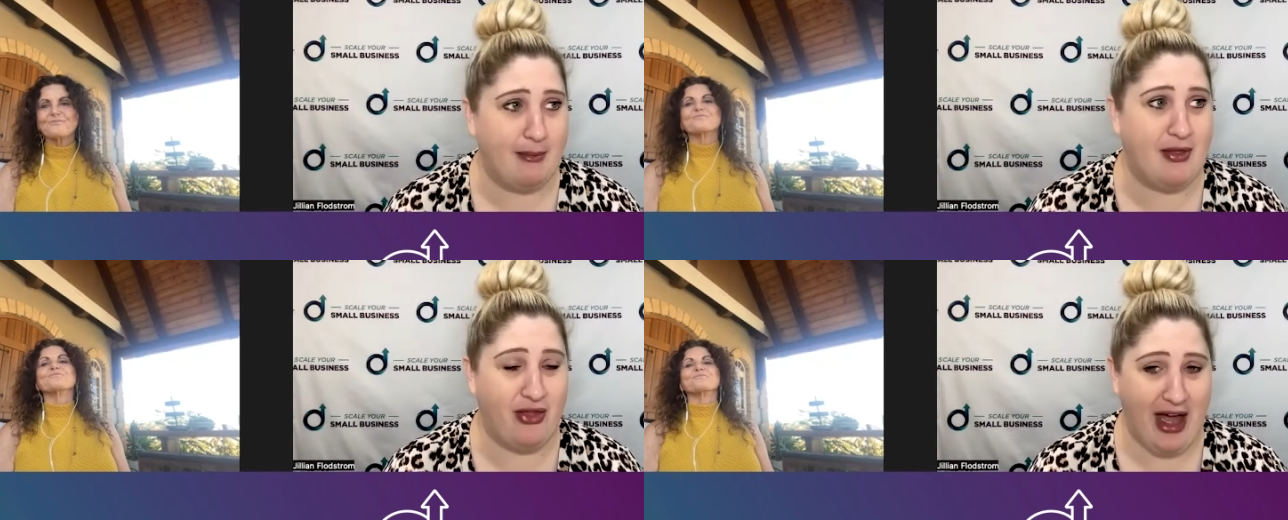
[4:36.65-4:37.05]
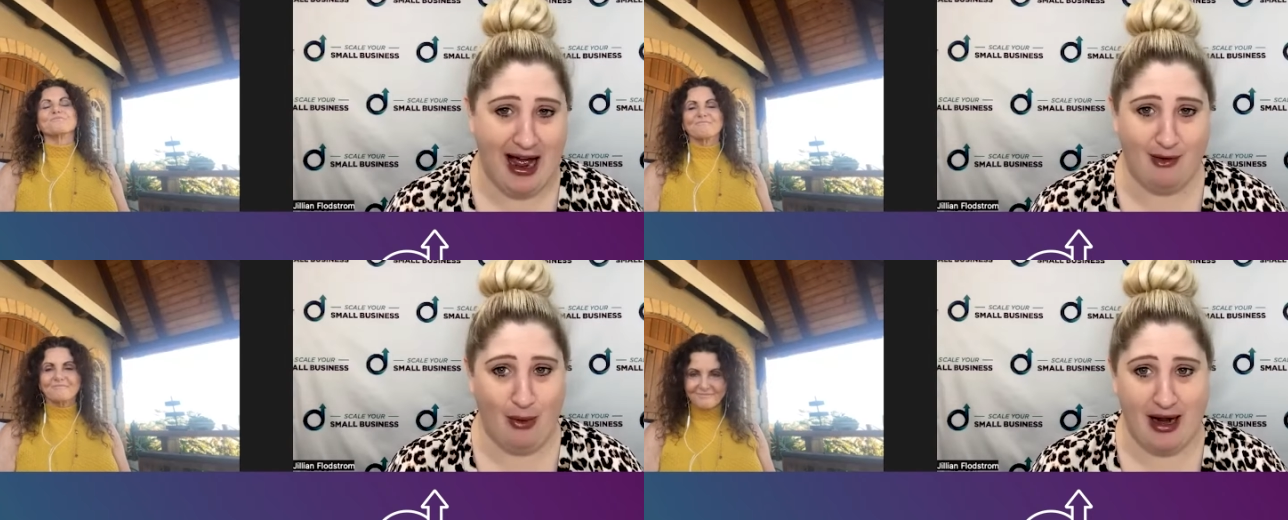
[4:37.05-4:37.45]
Speaker 1: I mean,
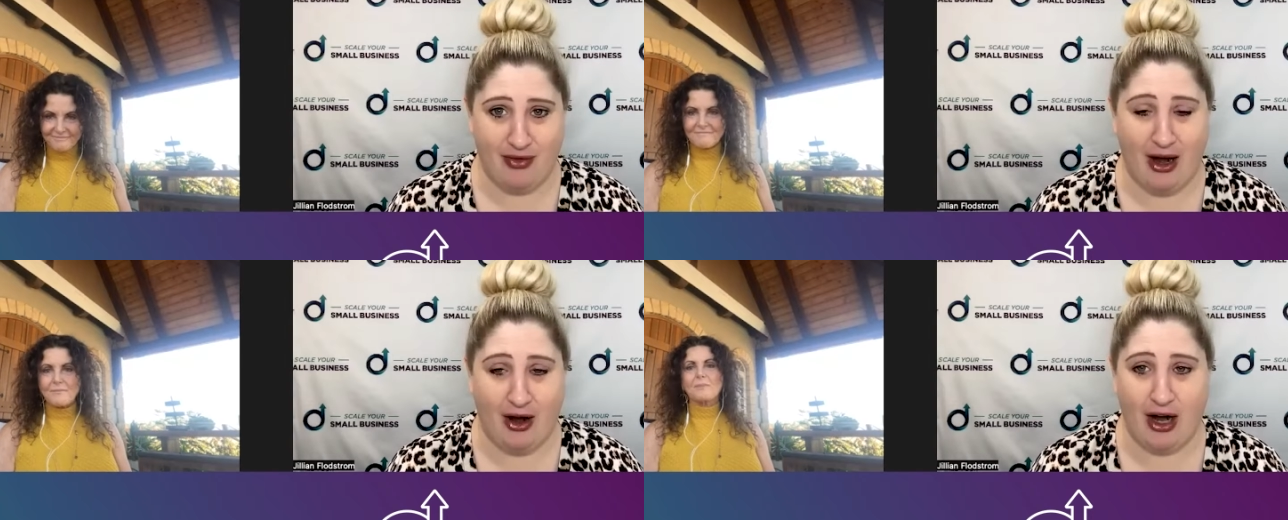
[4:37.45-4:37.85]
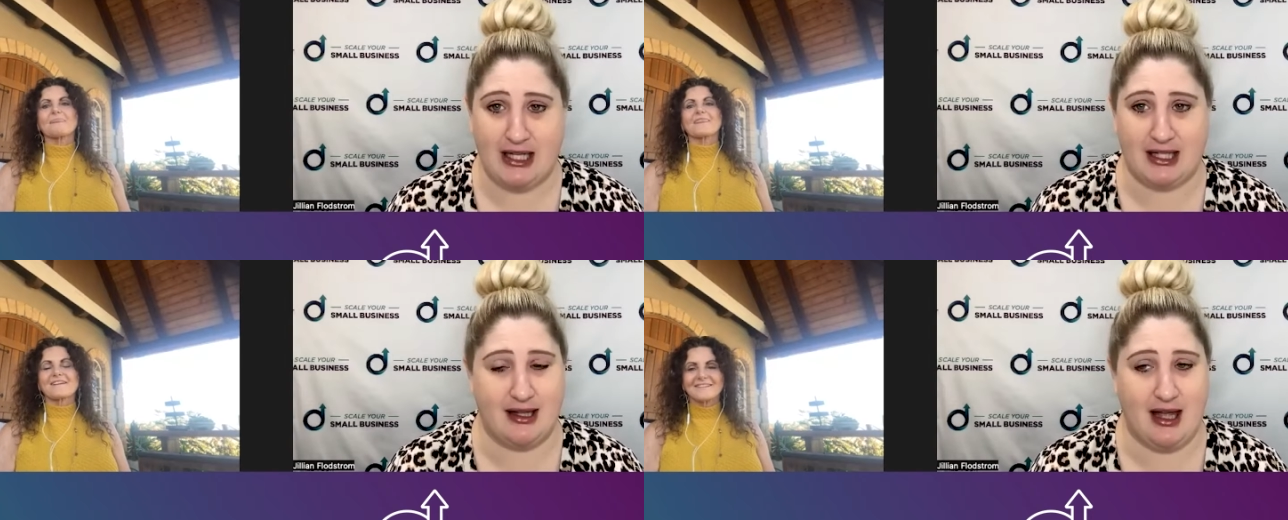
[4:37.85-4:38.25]
that right there
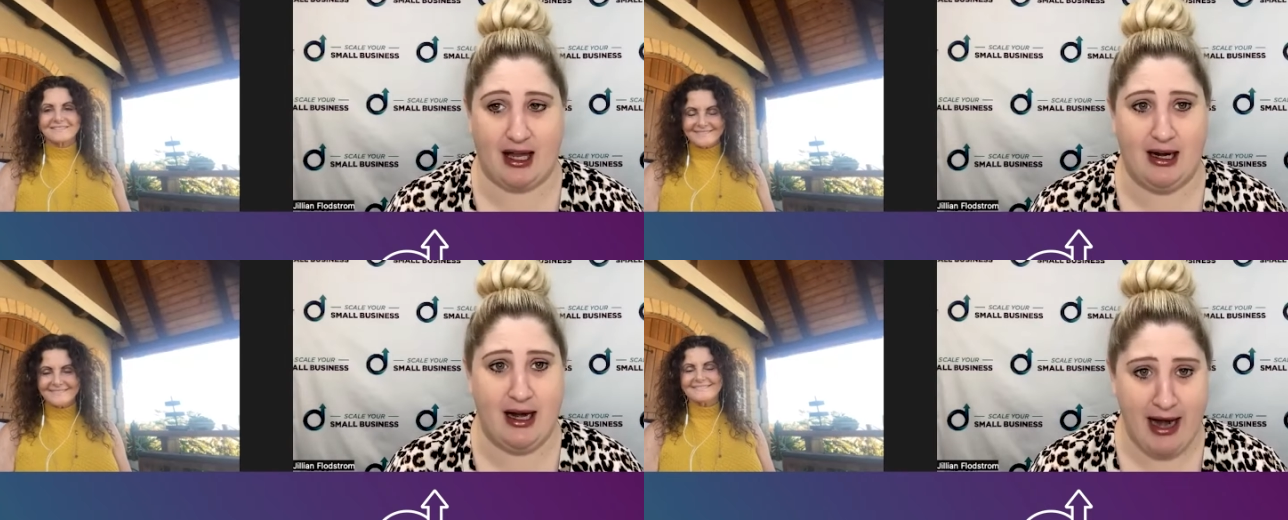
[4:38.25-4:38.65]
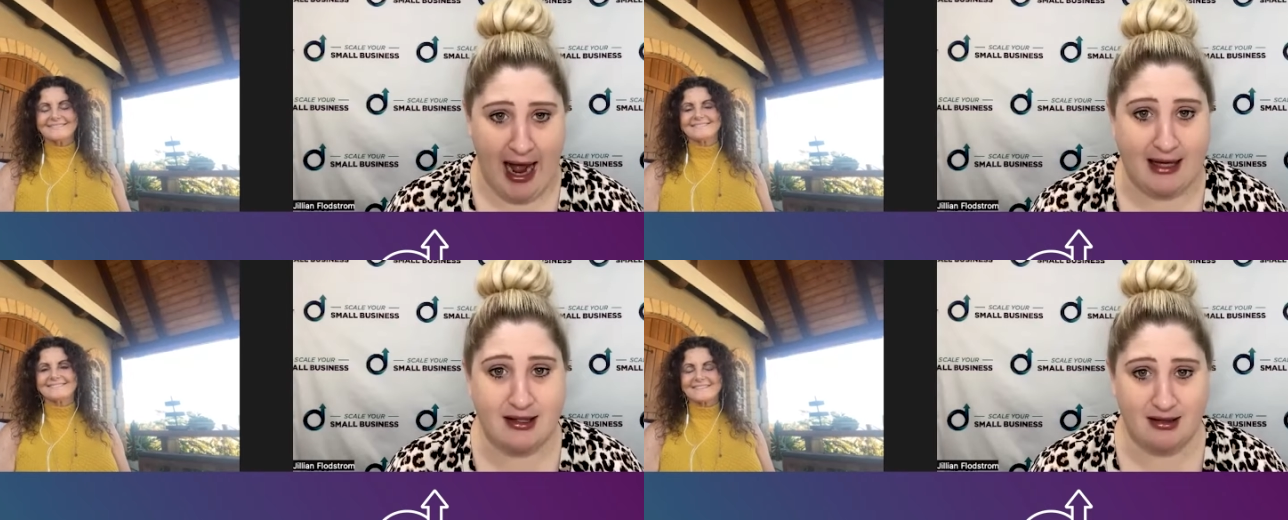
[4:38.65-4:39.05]
is like
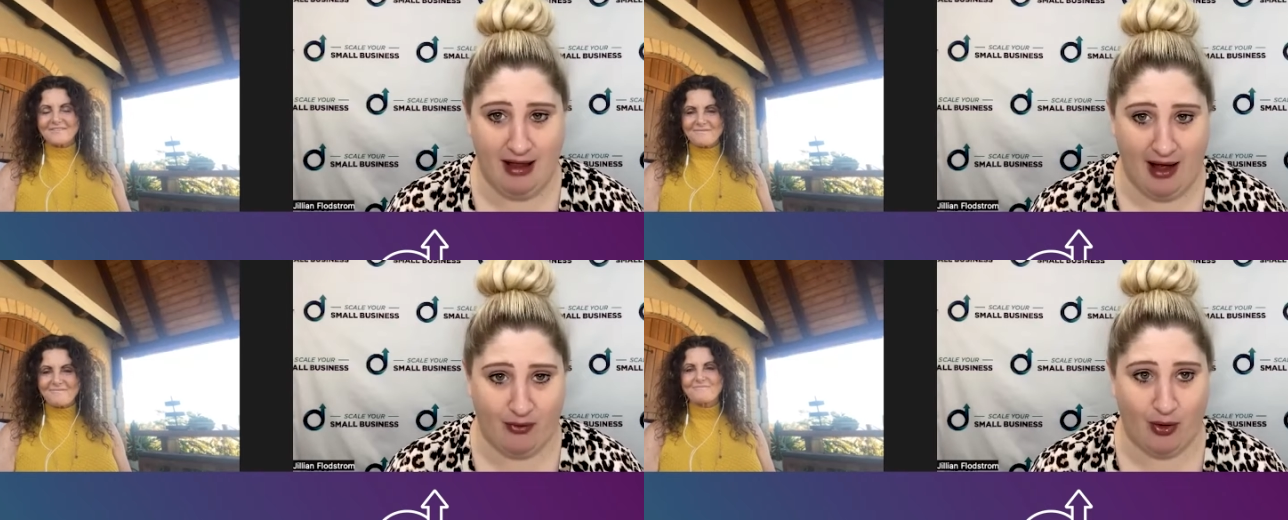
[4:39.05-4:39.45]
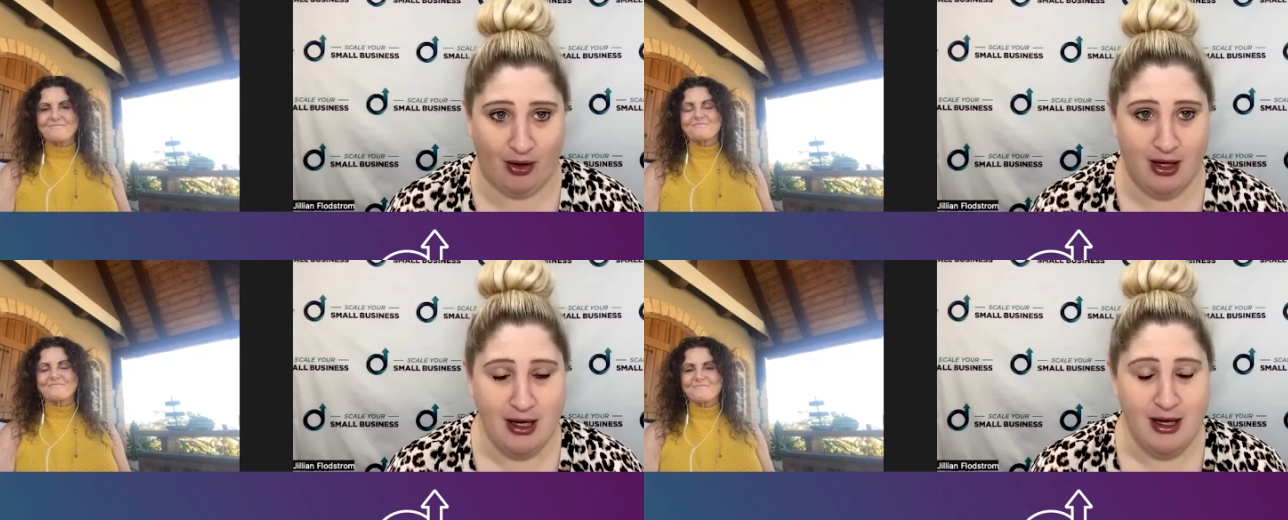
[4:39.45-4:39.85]
next level